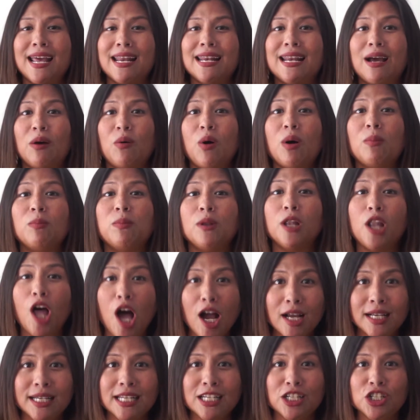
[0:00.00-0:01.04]
Now, a
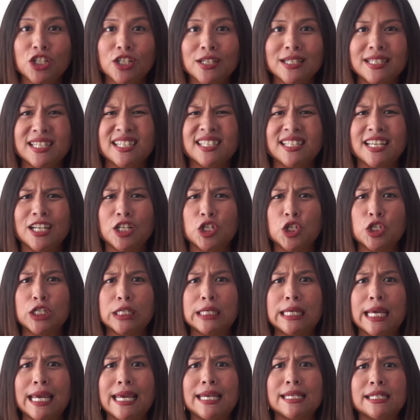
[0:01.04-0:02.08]
blog niche is
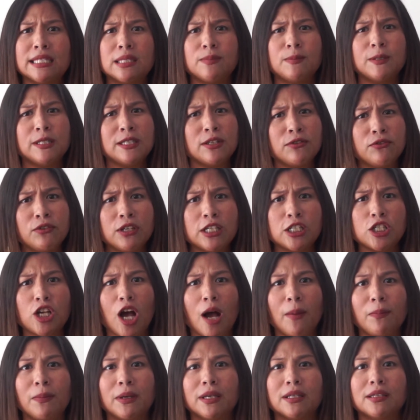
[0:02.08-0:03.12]
essentially a specific
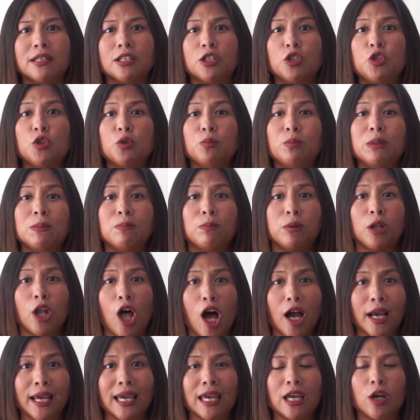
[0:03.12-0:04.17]
topic that you'll be
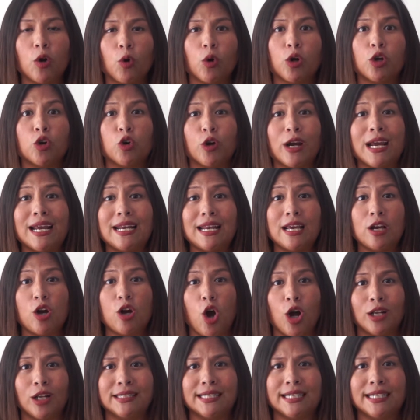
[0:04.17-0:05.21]
blogging or creating
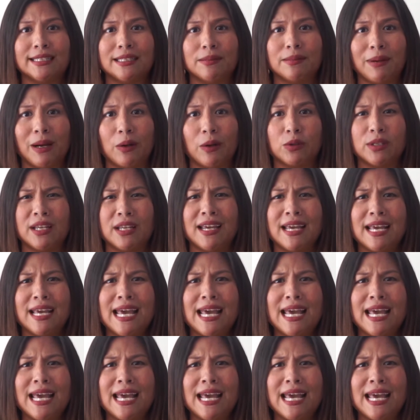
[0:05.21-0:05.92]
content about.